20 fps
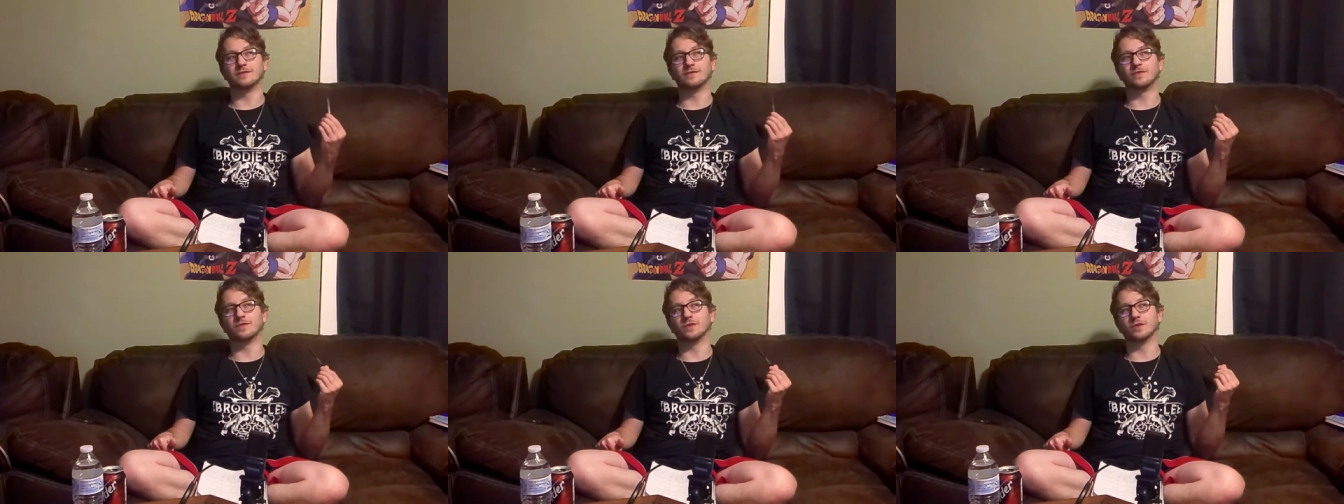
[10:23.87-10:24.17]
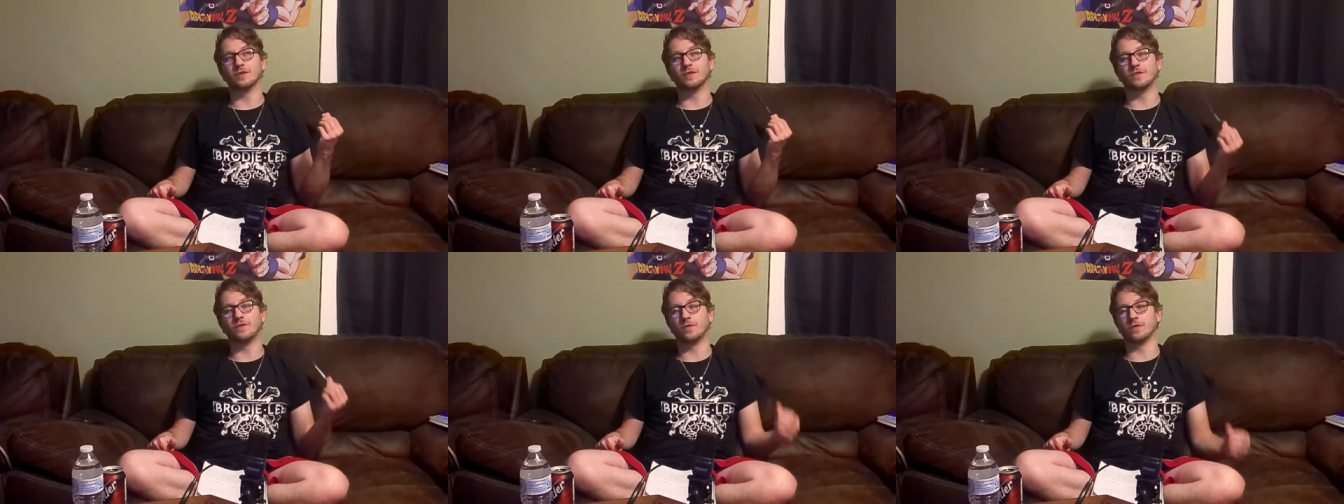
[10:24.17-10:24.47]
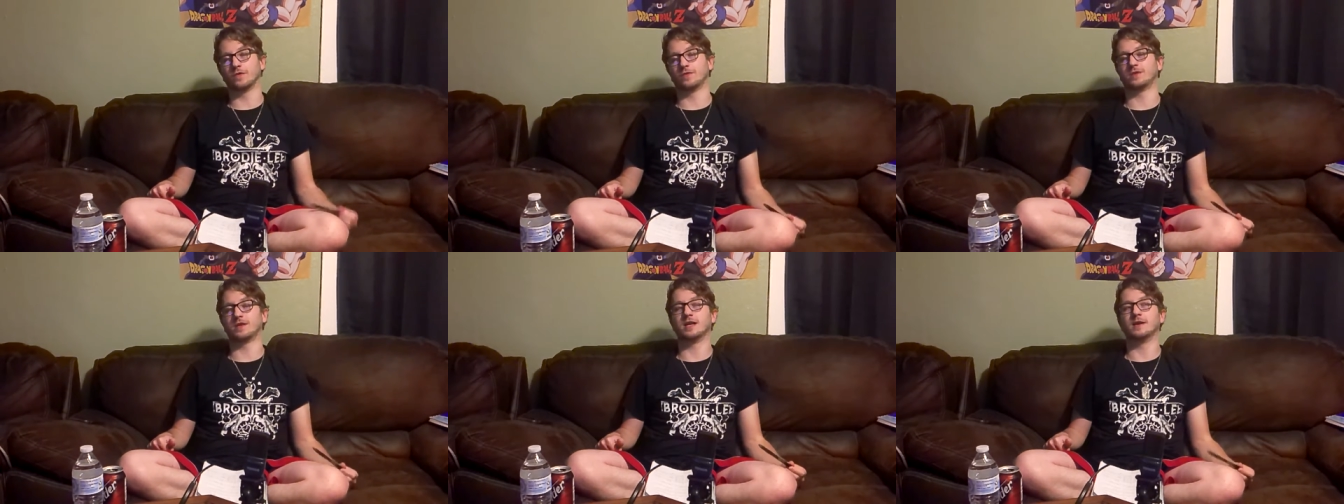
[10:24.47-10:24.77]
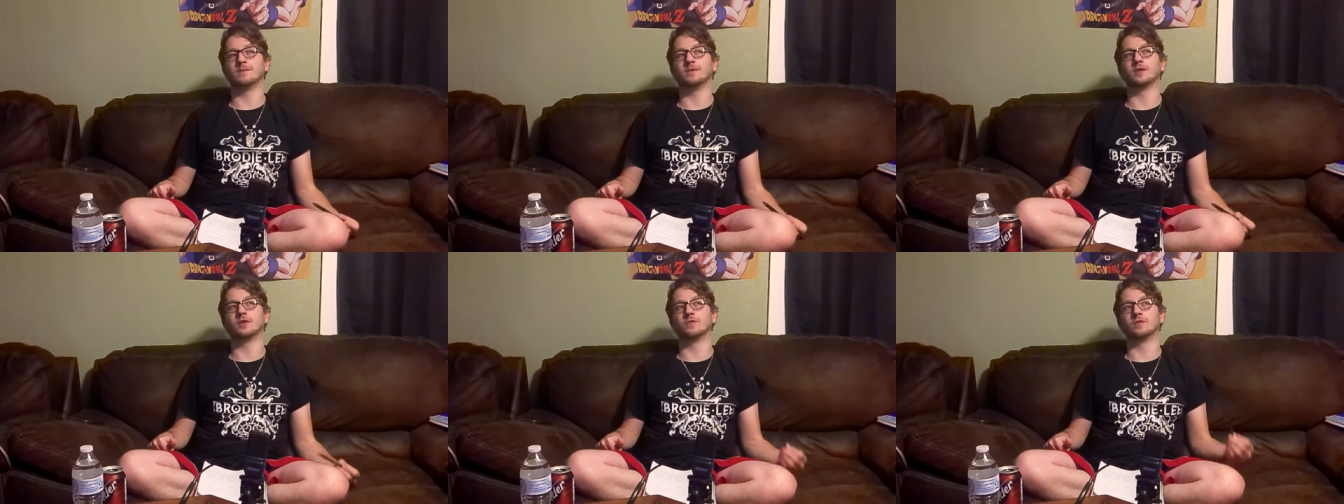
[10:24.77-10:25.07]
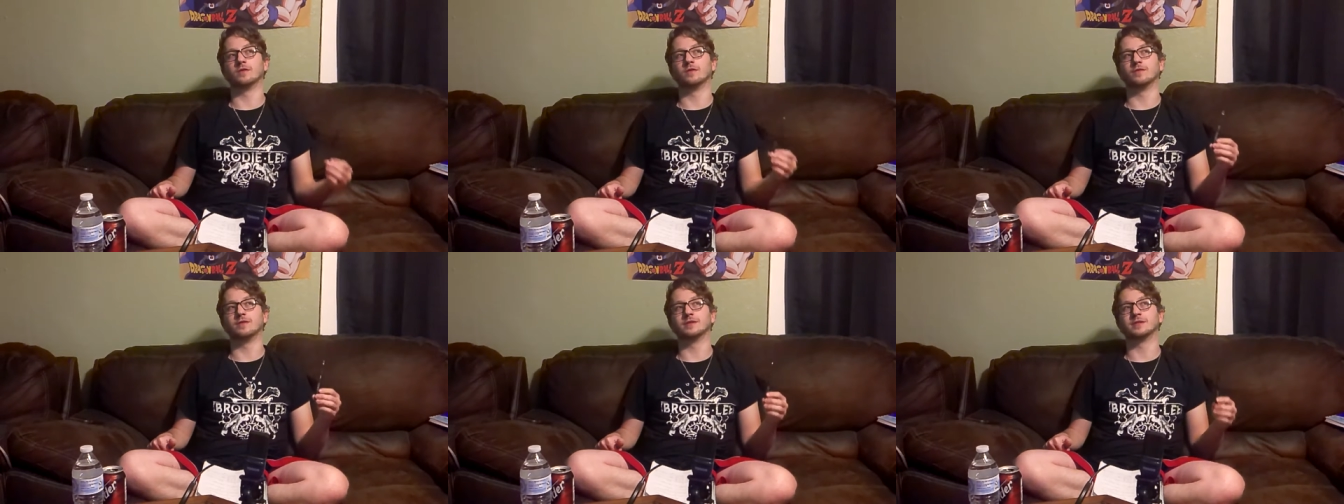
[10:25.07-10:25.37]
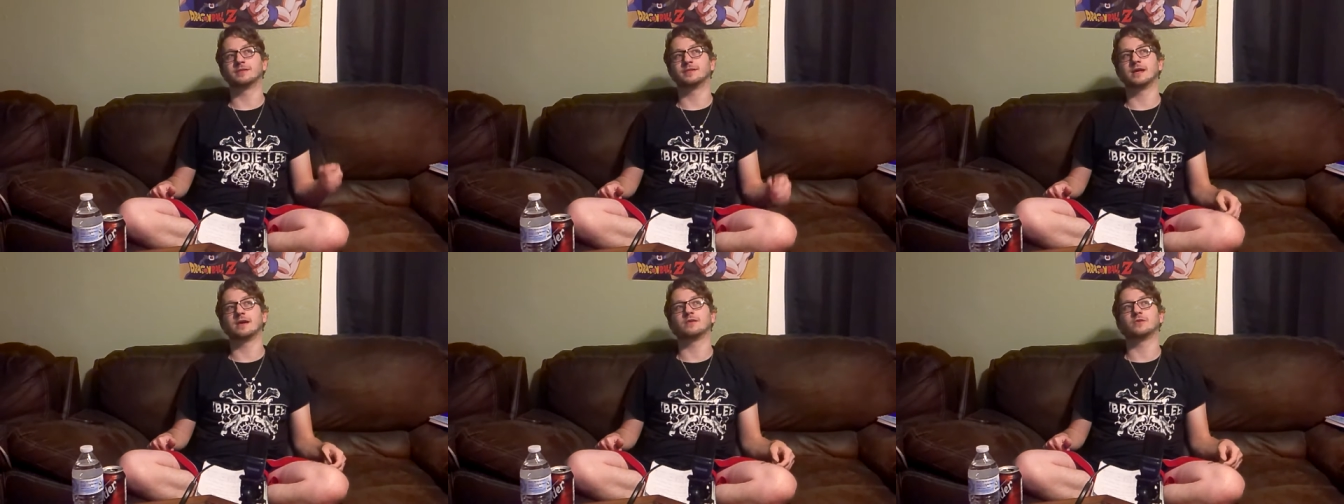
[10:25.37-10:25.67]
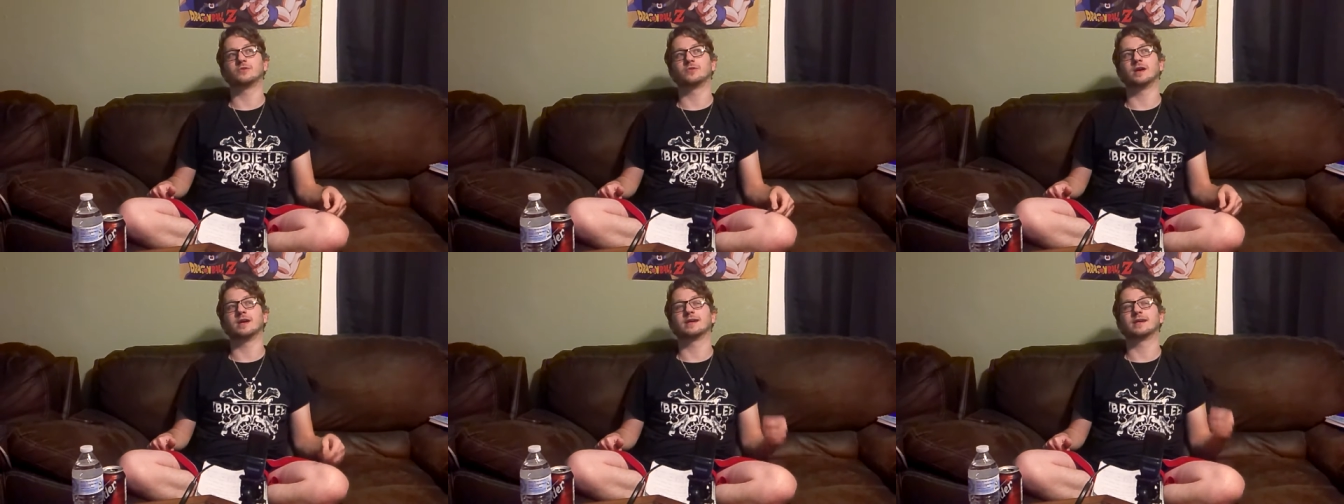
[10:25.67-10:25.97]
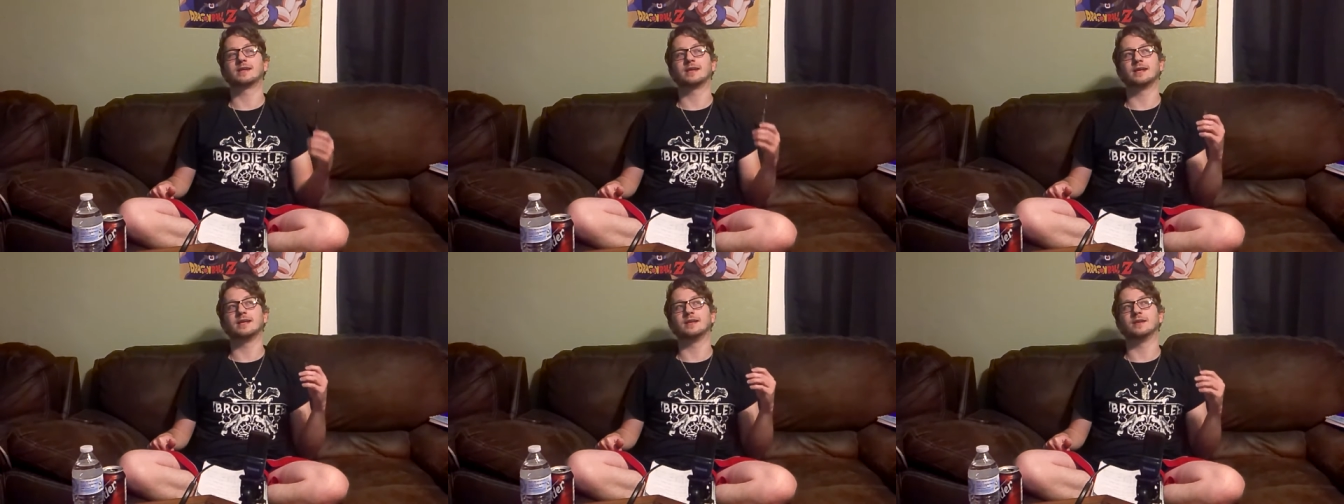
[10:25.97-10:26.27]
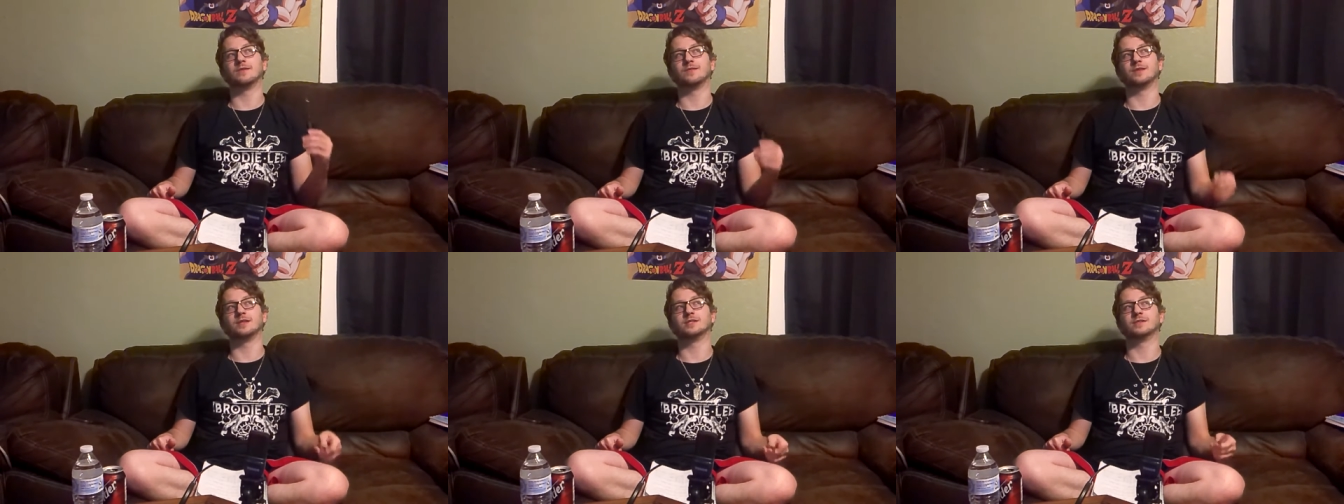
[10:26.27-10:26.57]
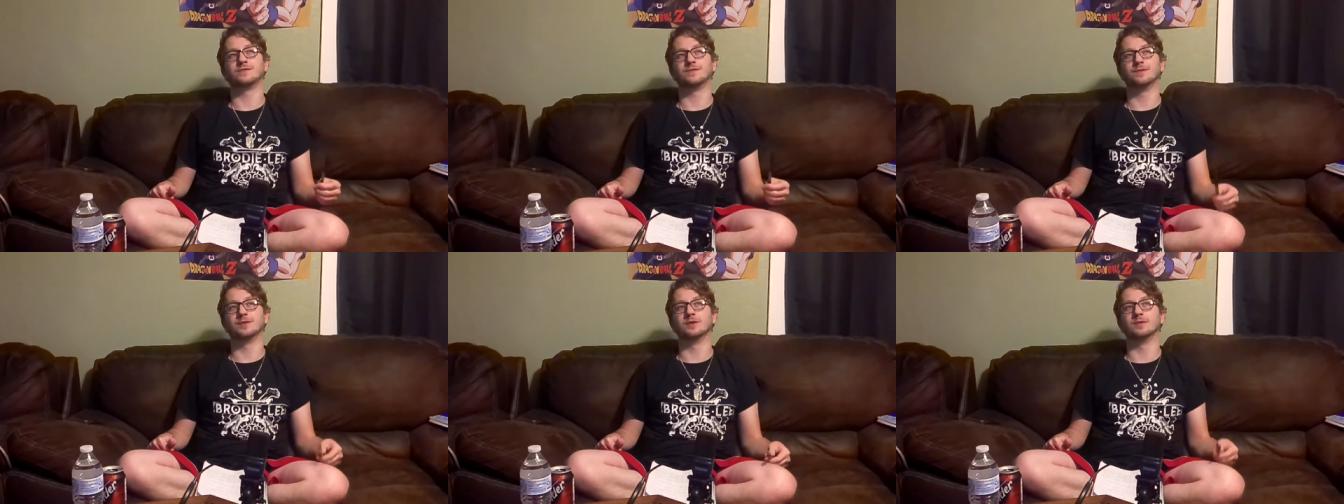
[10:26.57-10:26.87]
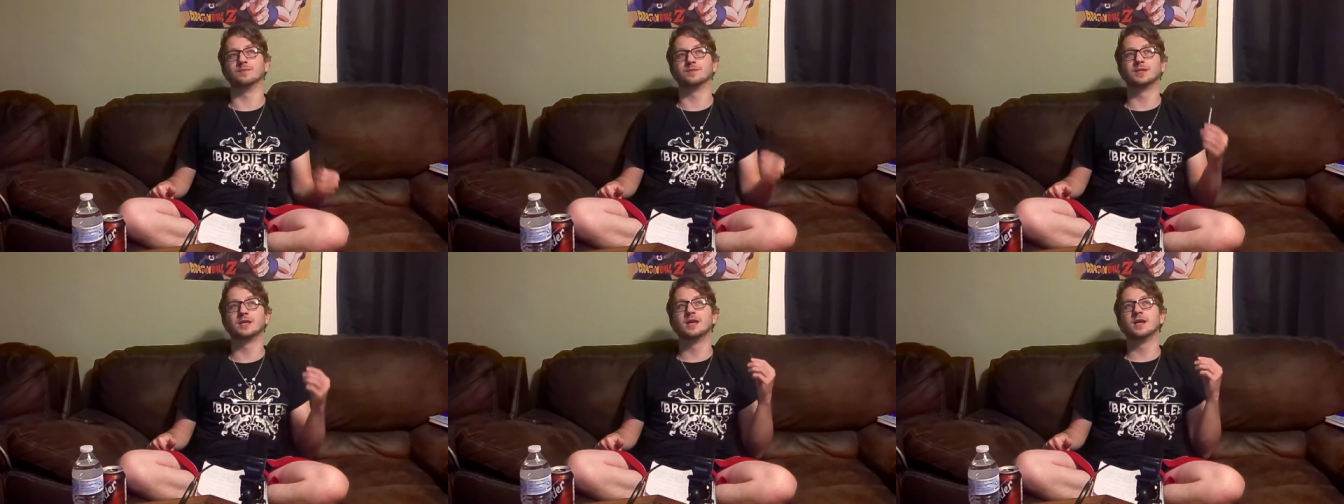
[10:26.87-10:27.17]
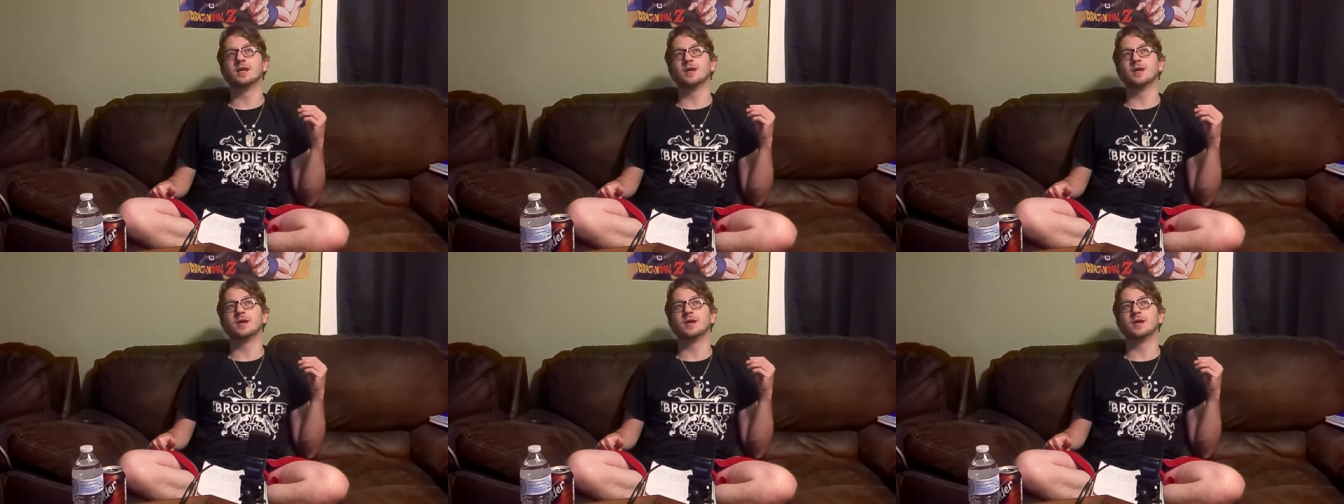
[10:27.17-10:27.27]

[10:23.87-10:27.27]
for the fourth time in a row, the soundtrack in these films